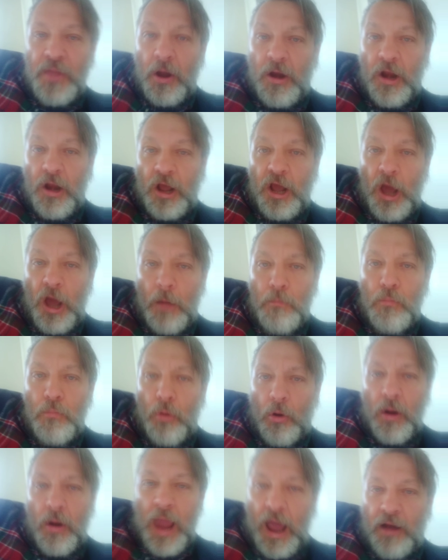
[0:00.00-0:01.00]
They're going to come
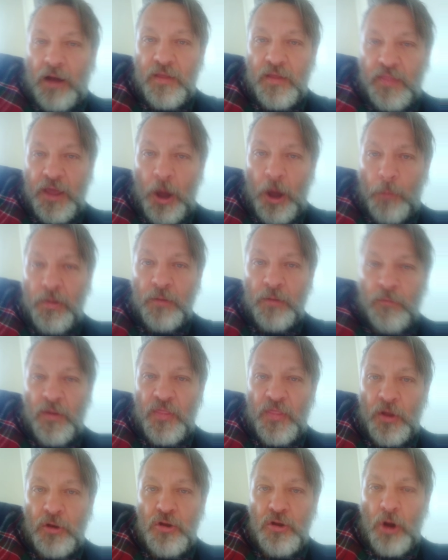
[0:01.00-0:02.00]
more out in the open
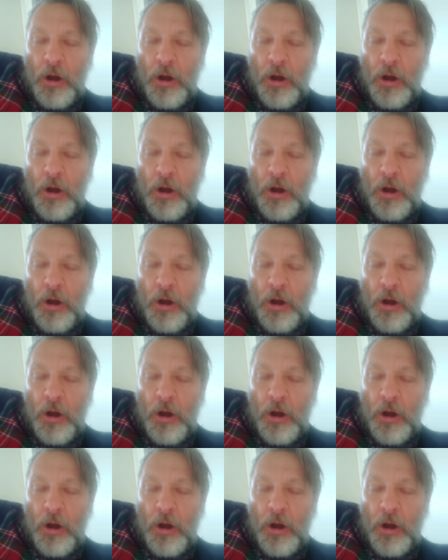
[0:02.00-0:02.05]
with their